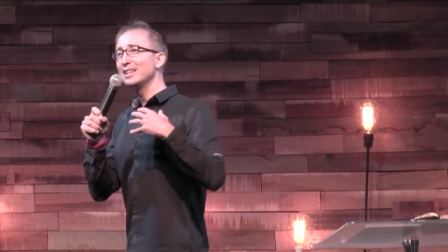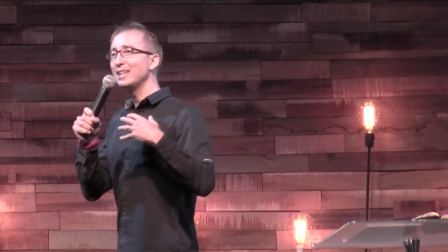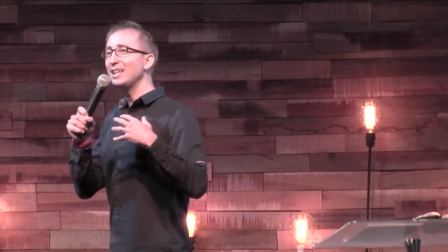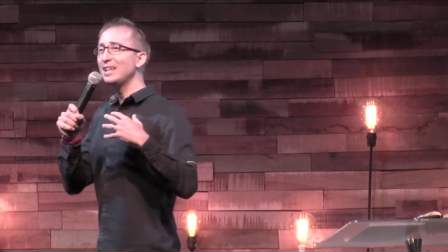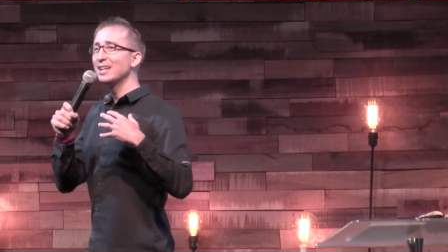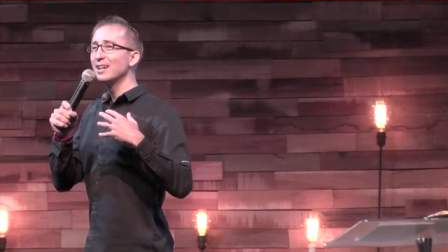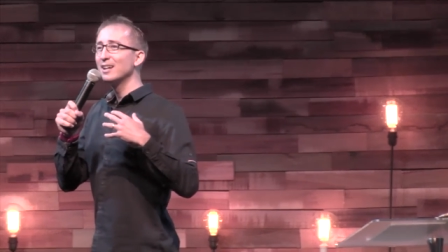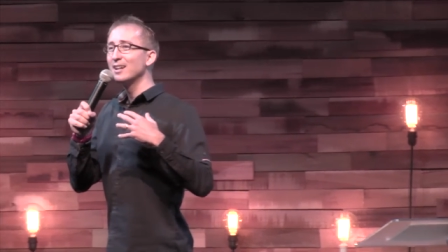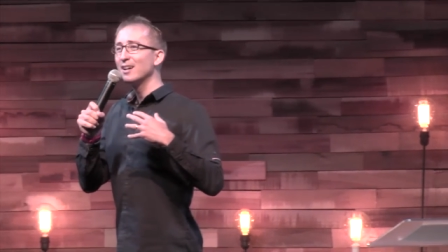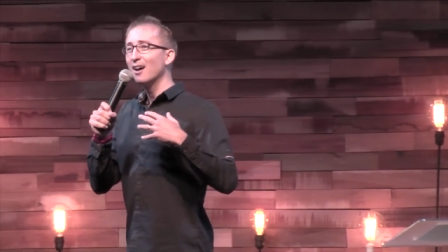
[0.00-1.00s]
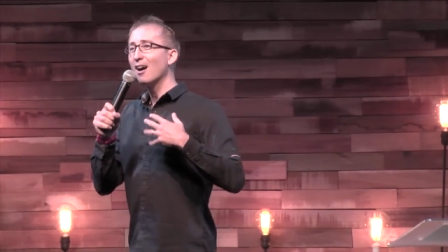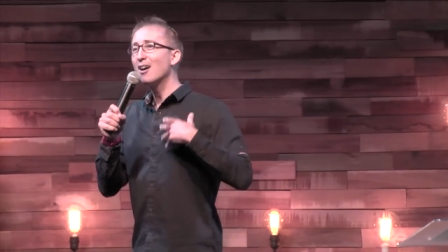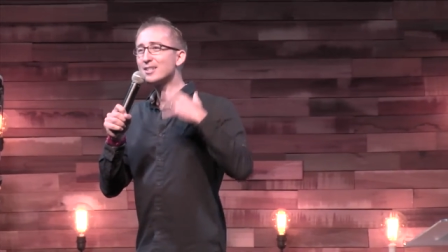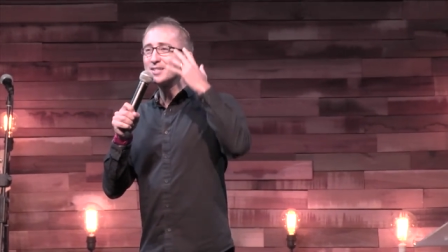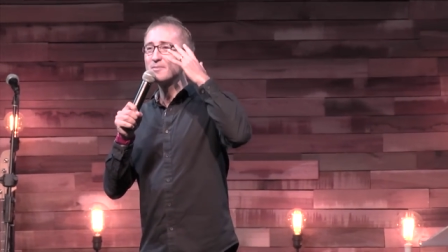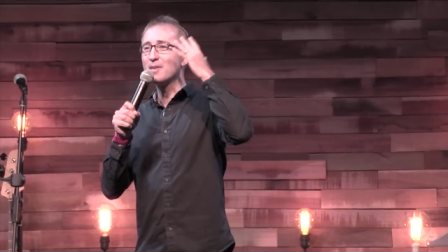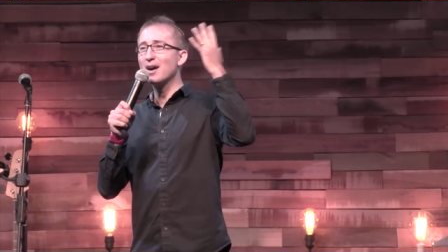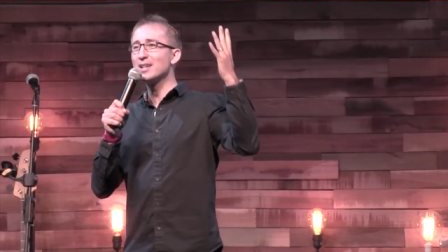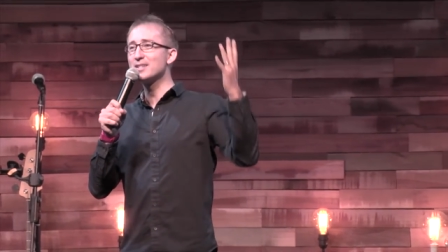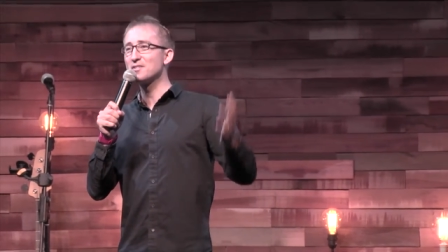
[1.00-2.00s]
the hearts and
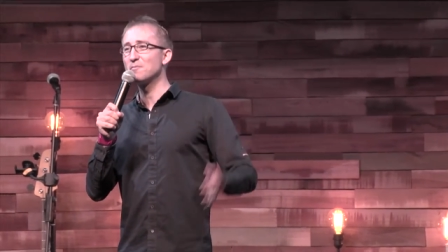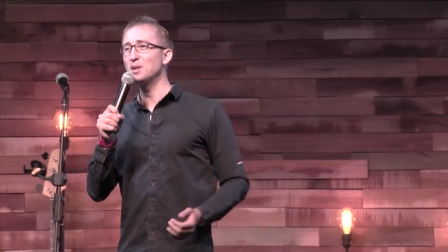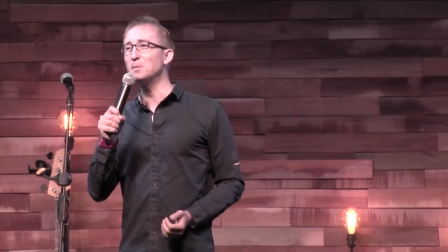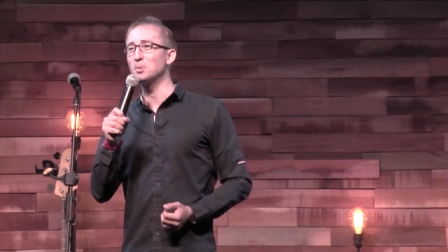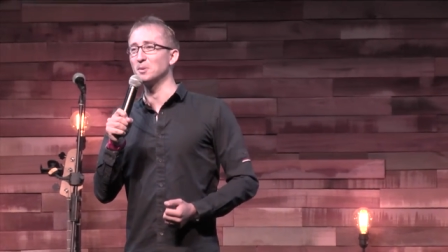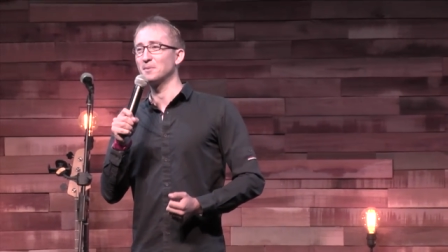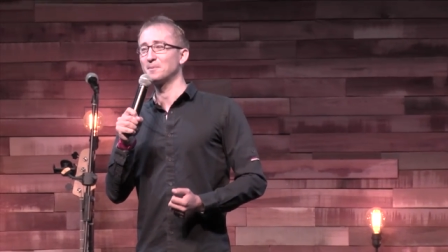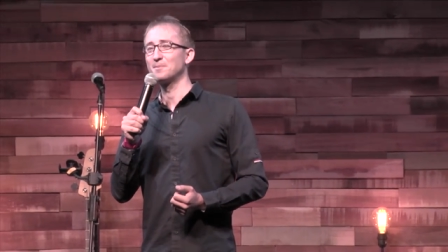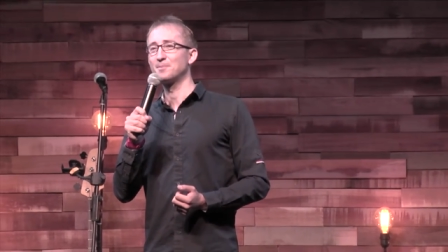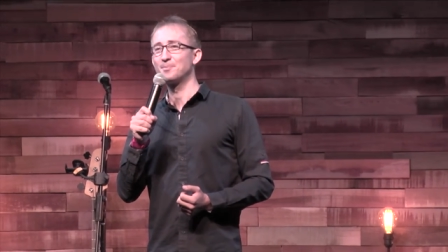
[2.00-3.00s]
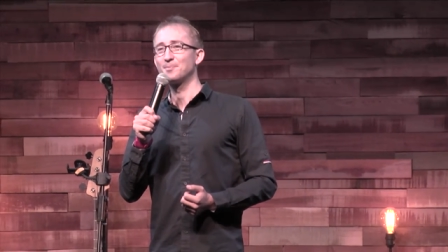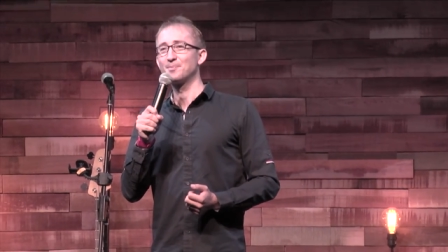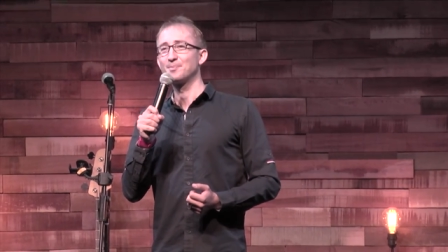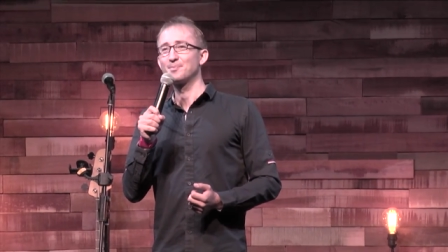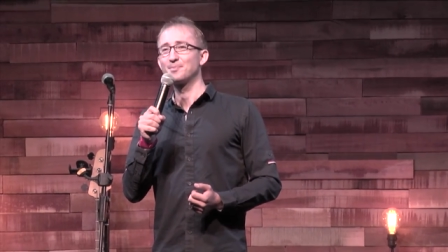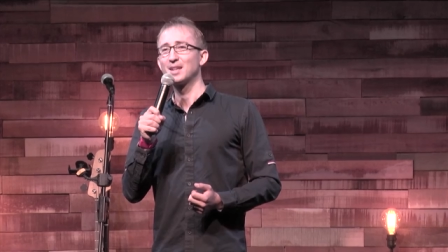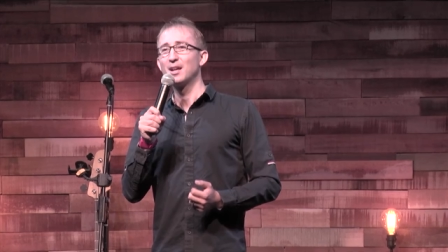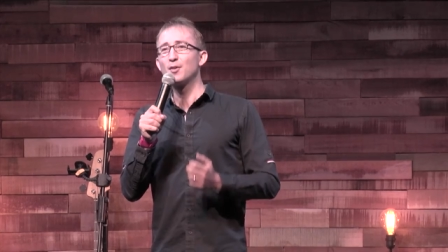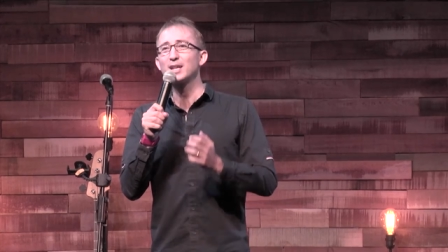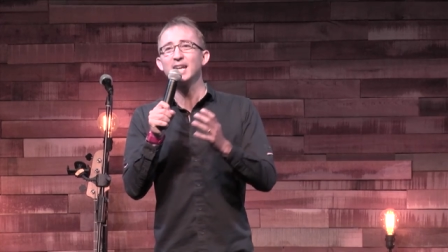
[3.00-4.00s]
minds of people.
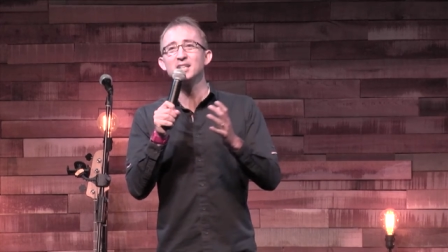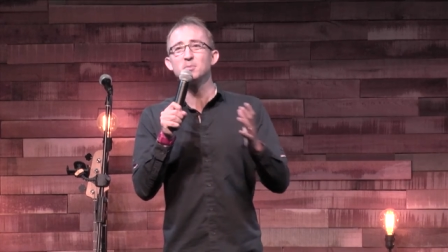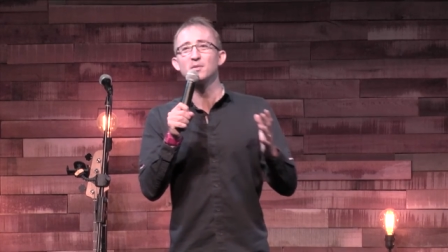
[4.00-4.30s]
For kingdom of